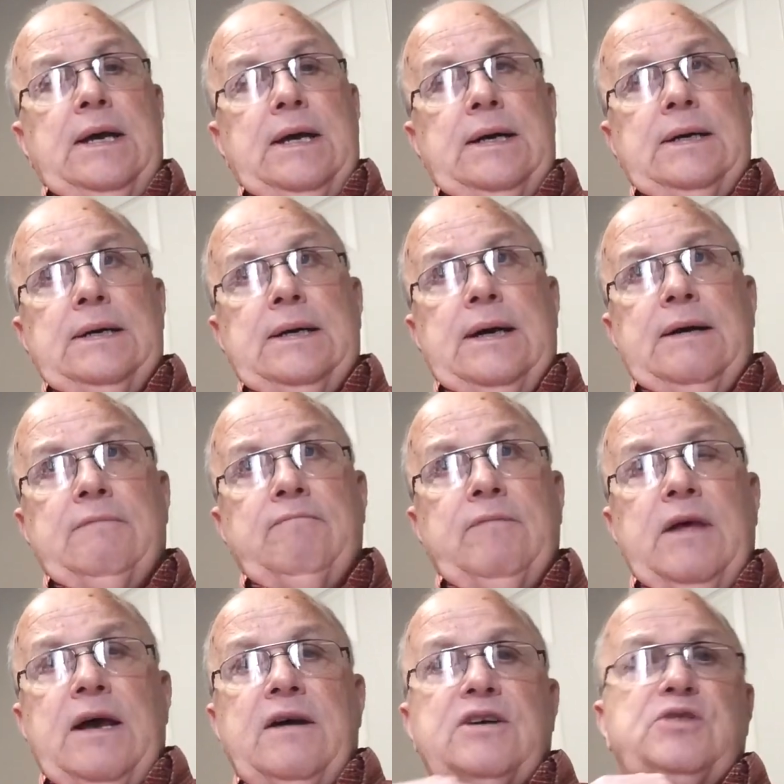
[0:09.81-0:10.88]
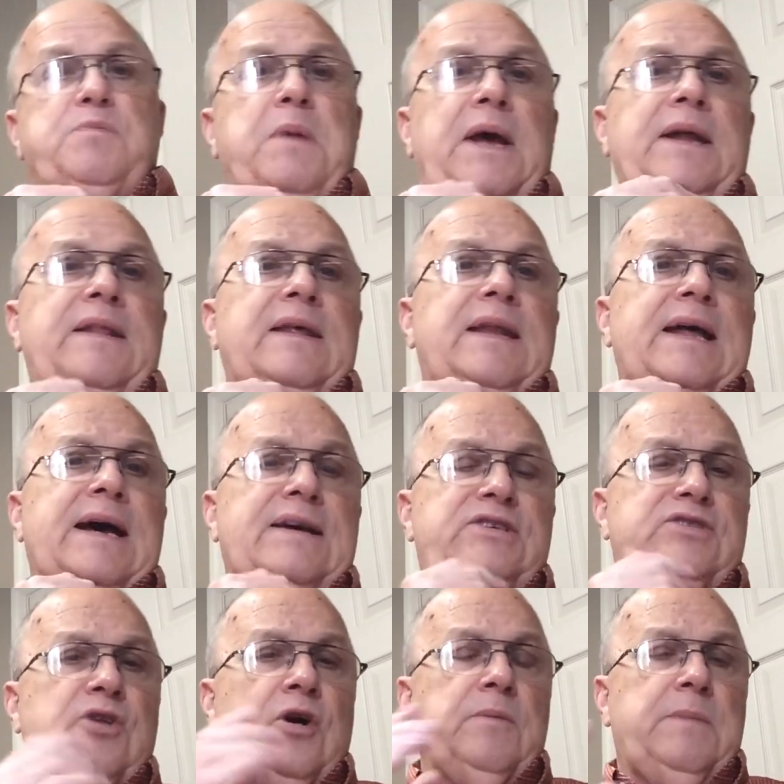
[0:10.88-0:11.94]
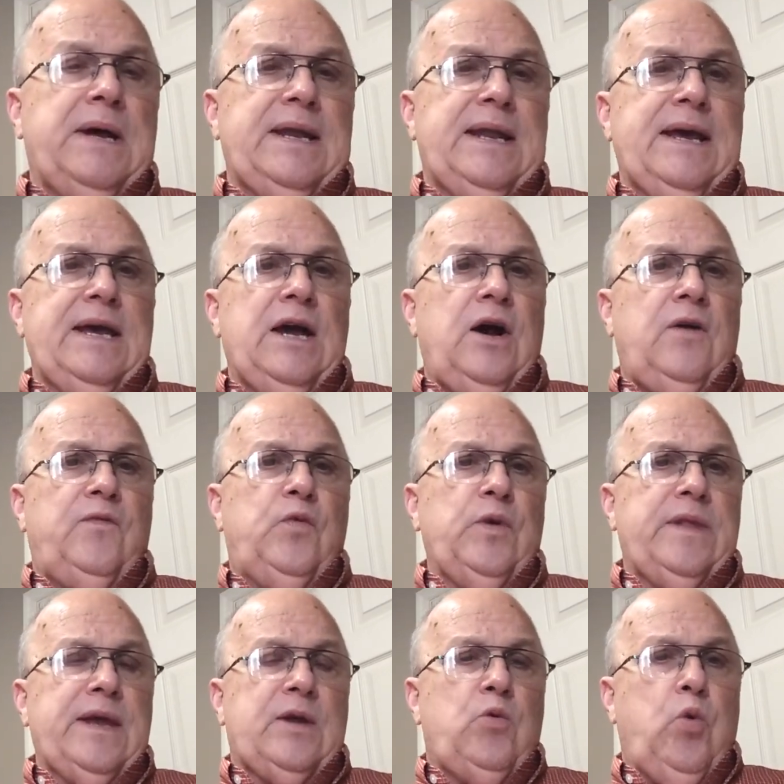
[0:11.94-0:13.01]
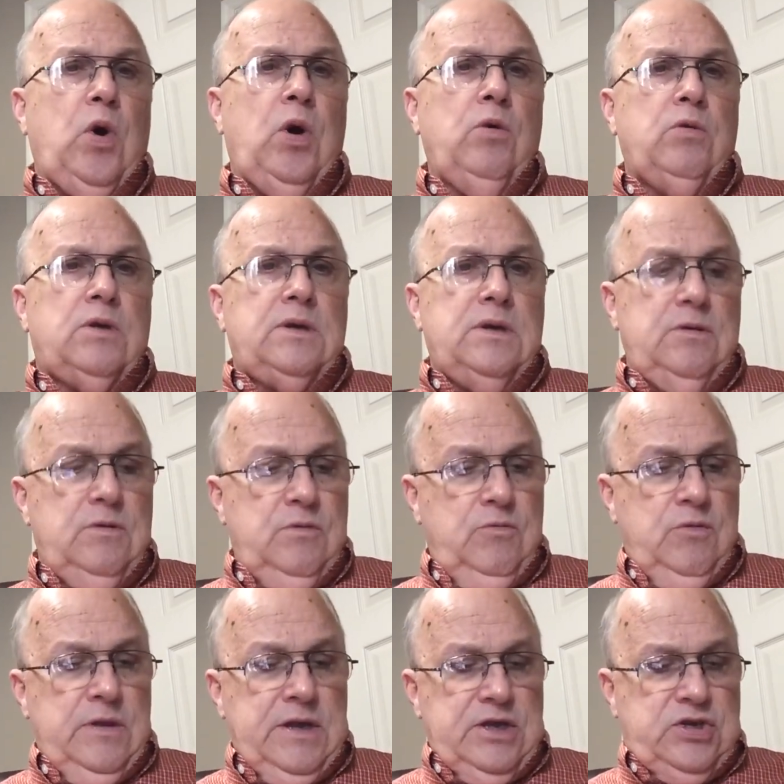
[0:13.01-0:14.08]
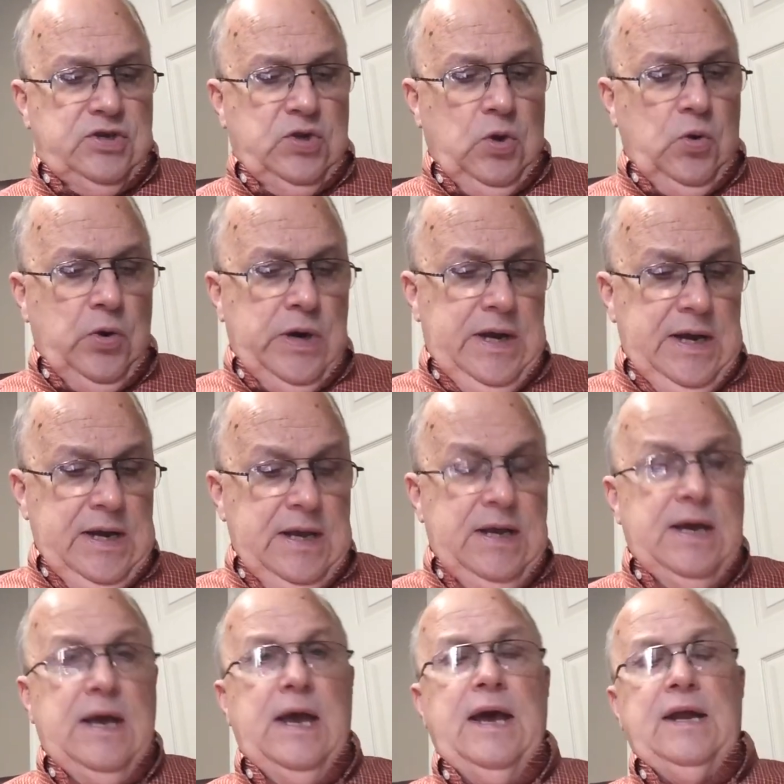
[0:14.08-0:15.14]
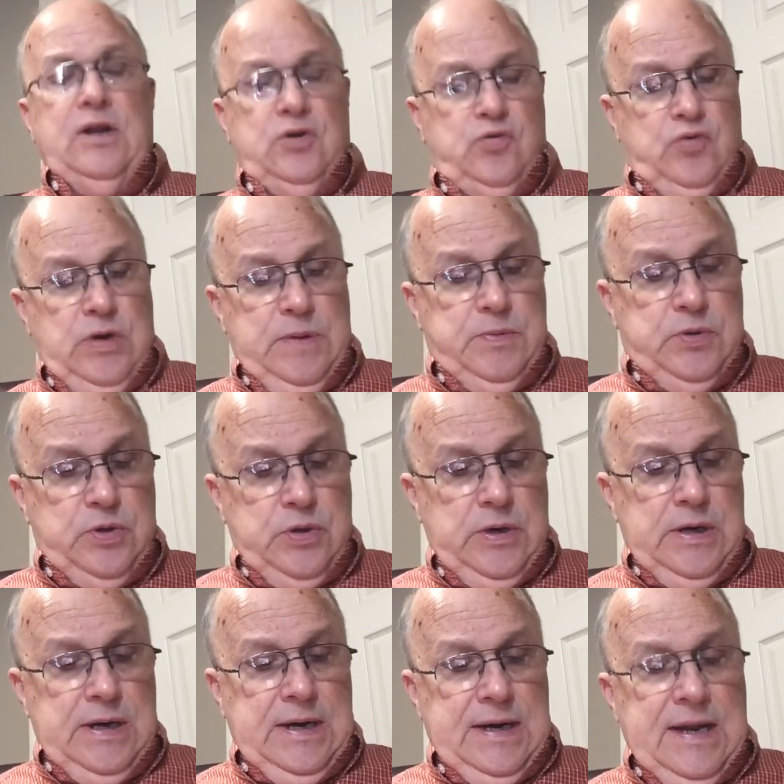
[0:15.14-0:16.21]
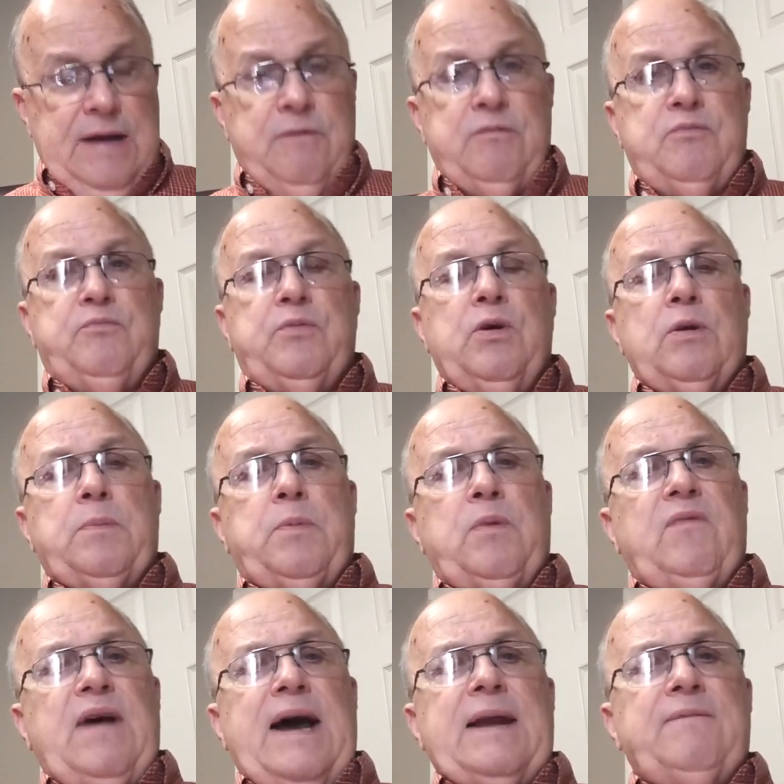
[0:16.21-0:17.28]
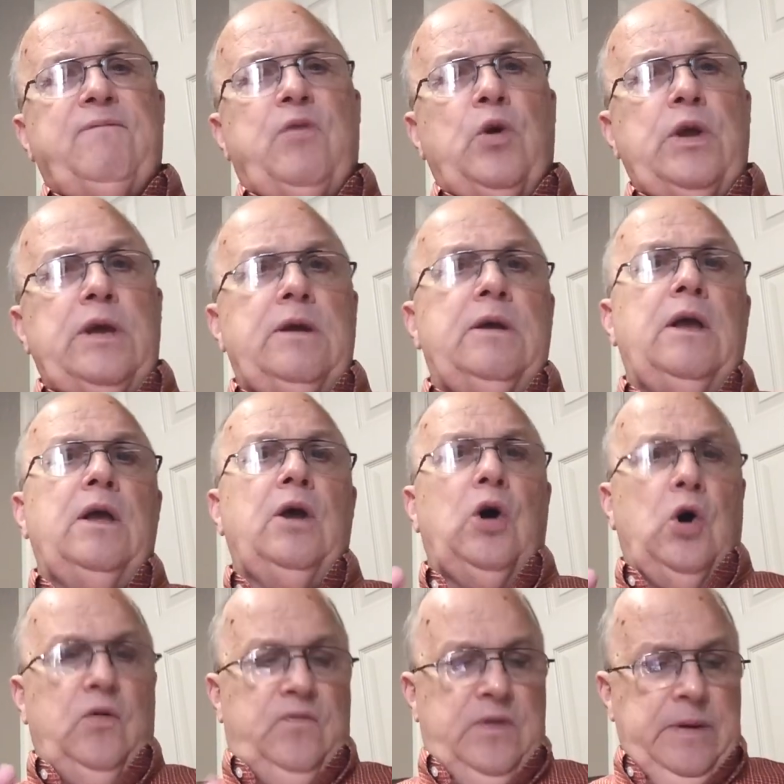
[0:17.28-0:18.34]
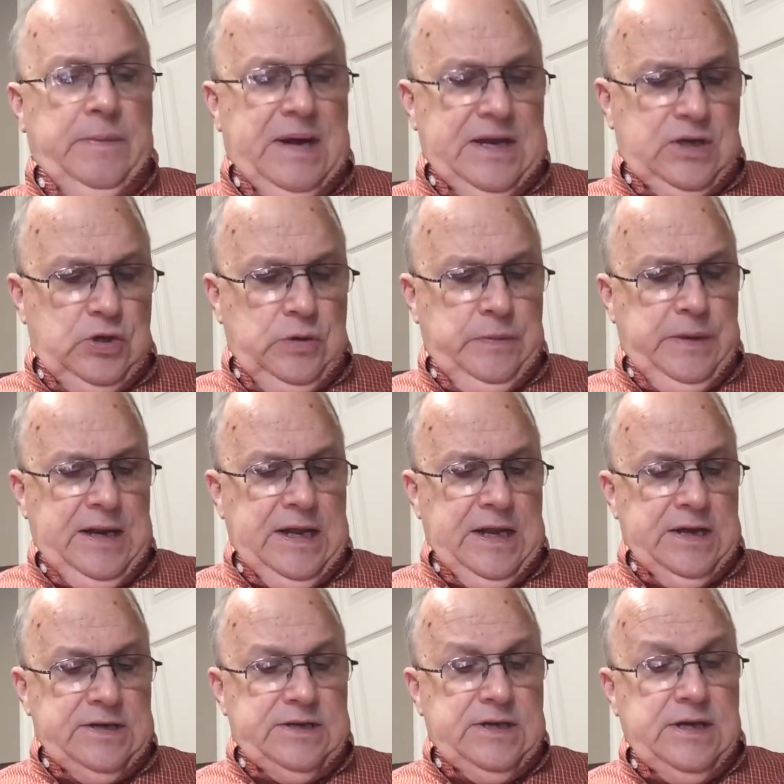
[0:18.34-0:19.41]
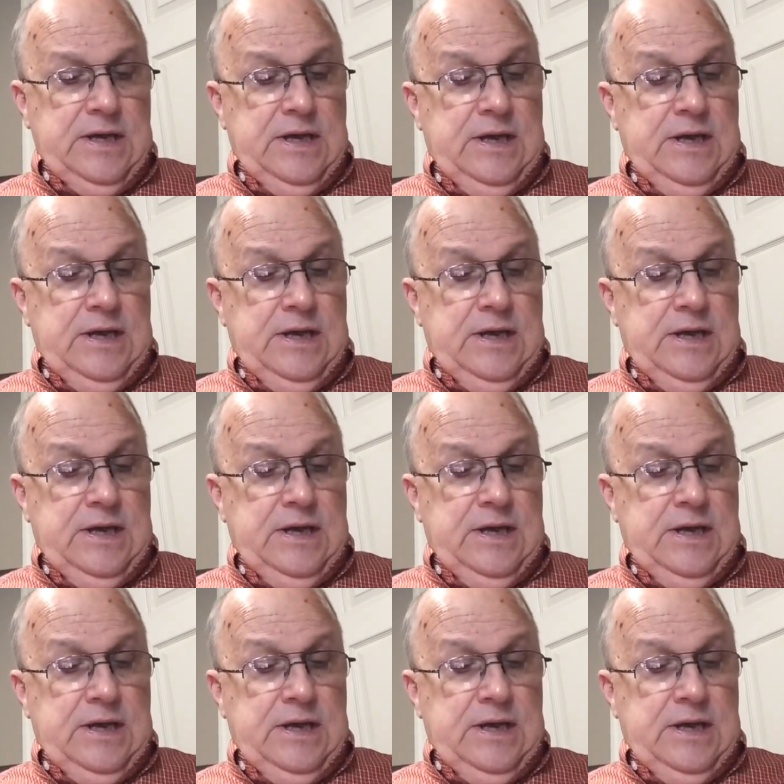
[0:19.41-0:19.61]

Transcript: Uh, I explained that I start my day off with a quote, with a story, and a scripture, and I'm going to provide them for you, hopefully, about two minutes.